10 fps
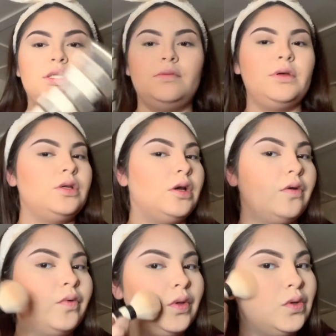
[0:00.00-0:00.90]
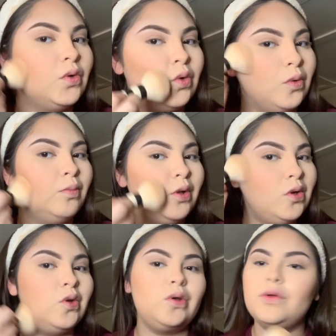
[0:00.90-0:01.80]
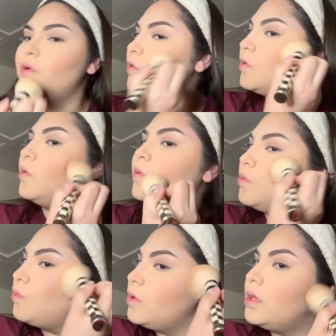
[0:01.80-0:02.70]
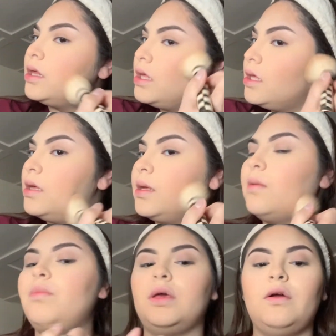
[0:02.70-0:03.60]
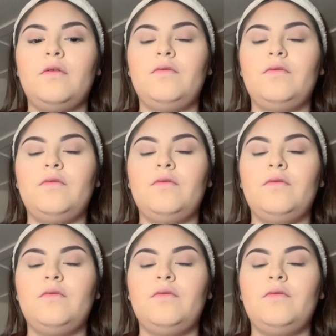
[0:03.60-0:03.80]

to make sure everything's a little blended, just going with a bigger,